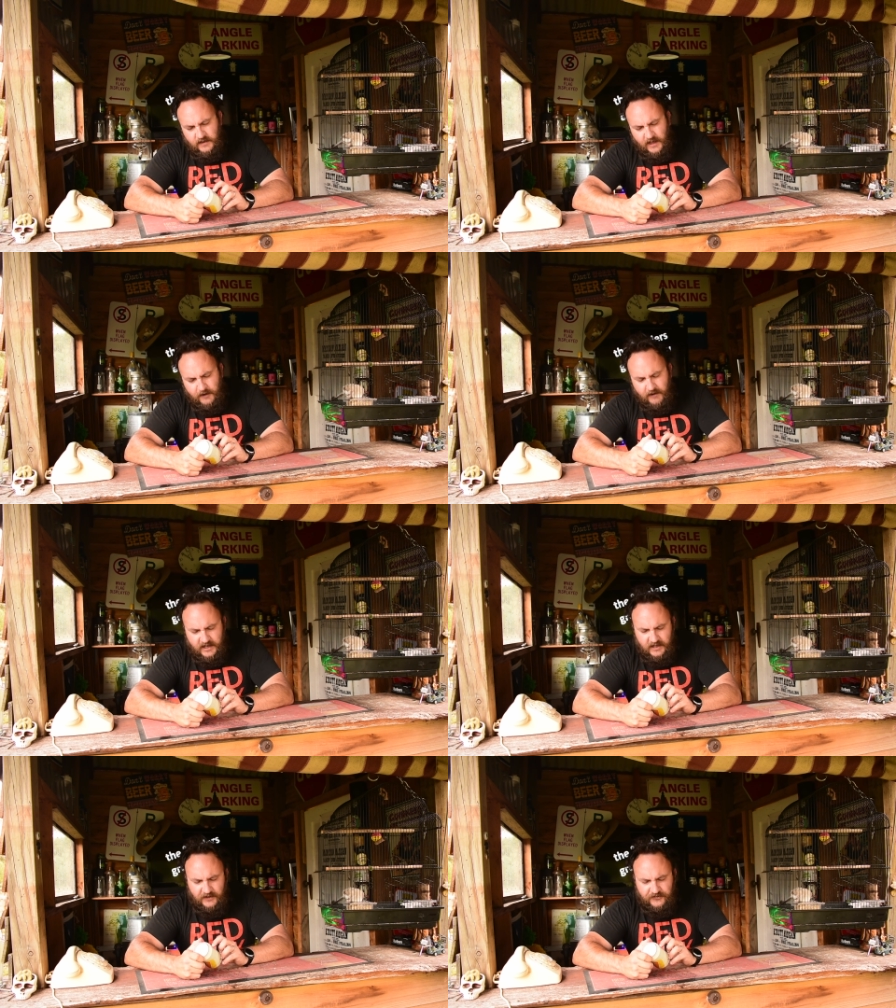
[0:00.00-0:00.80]
They
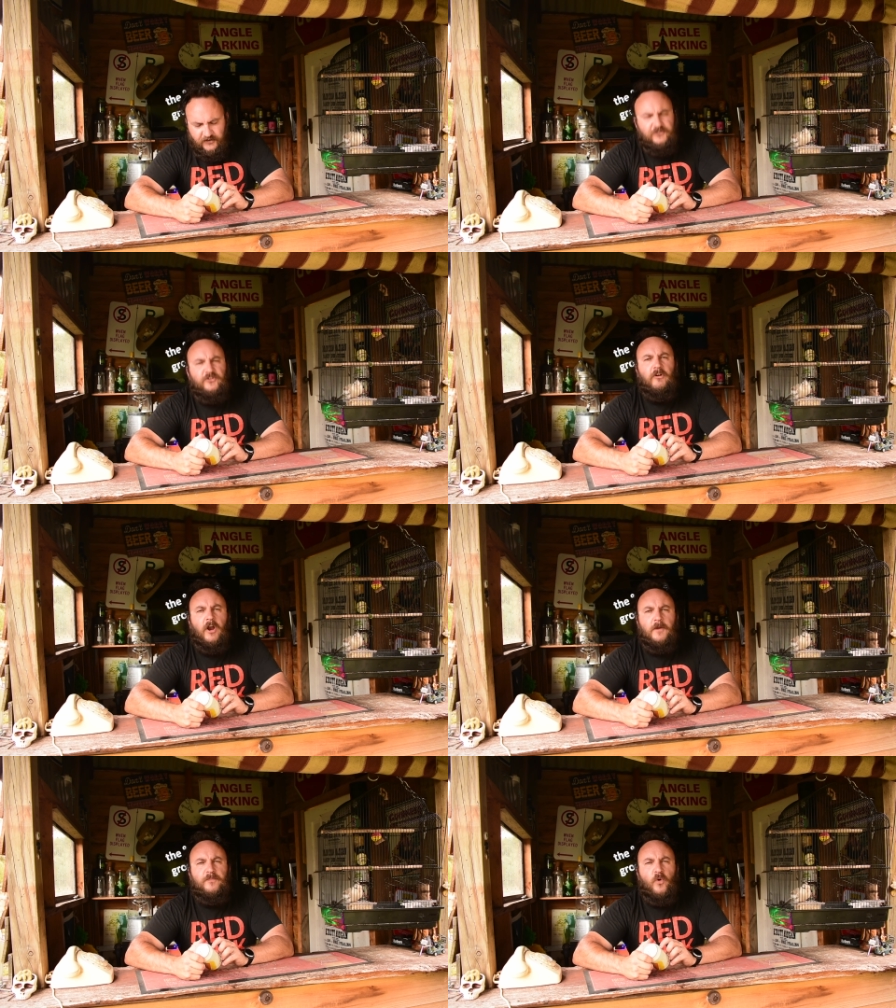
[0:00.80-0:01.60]
reckon it's a
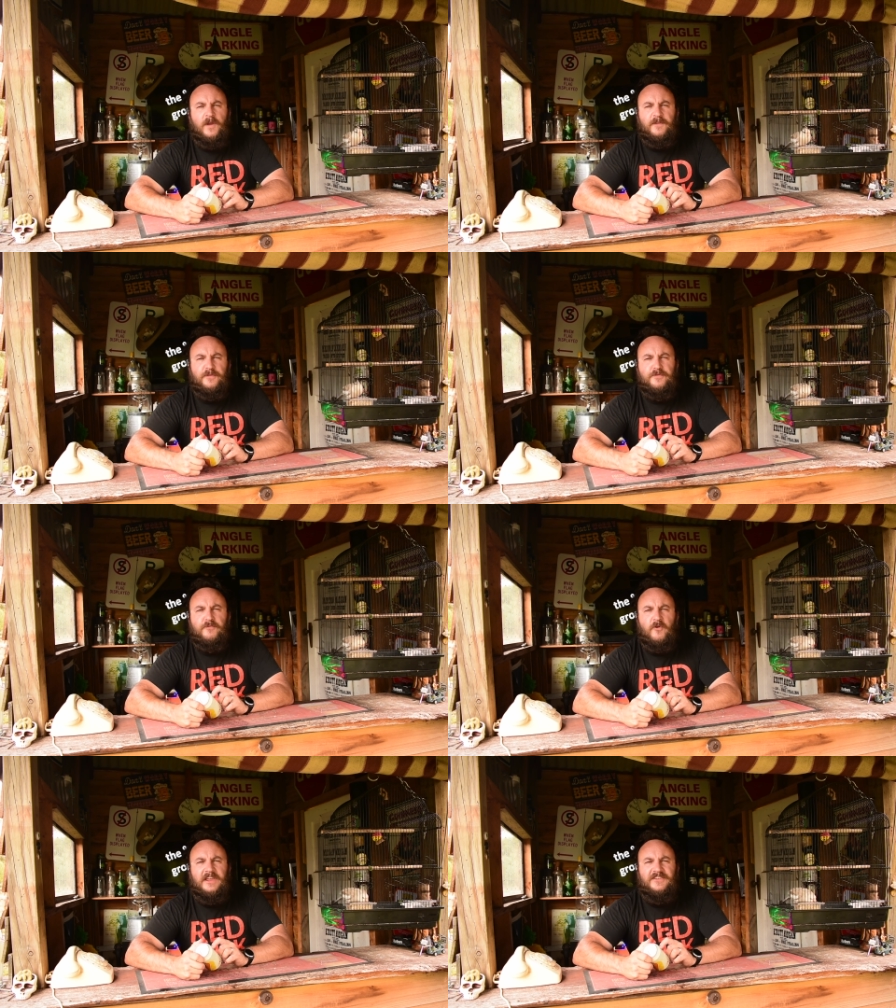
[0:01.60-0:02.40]

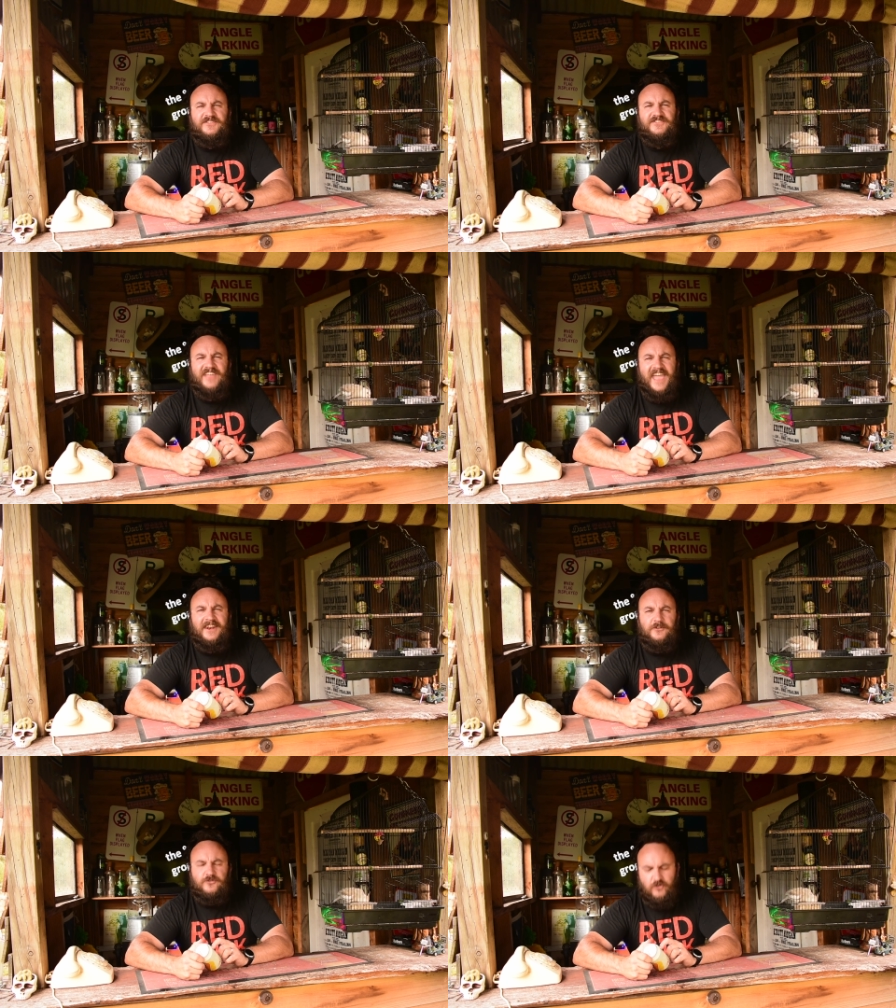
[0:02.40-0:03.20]
0.3
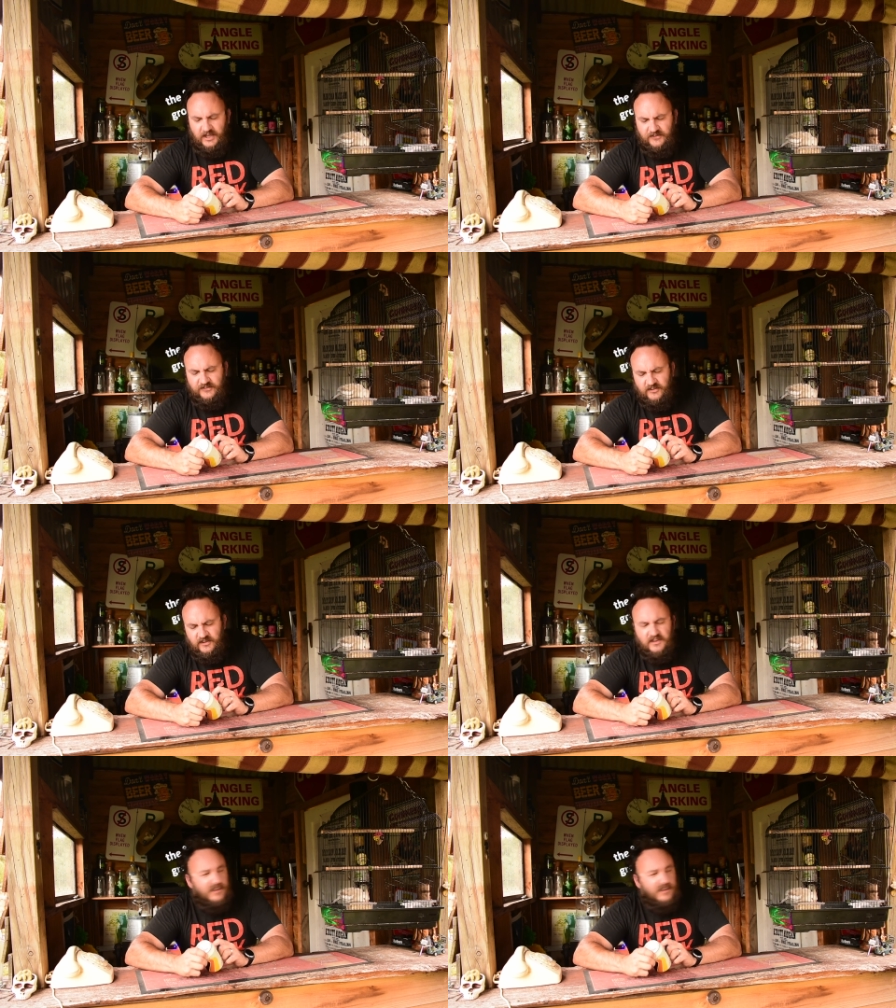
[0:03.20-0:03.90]
standard drinks.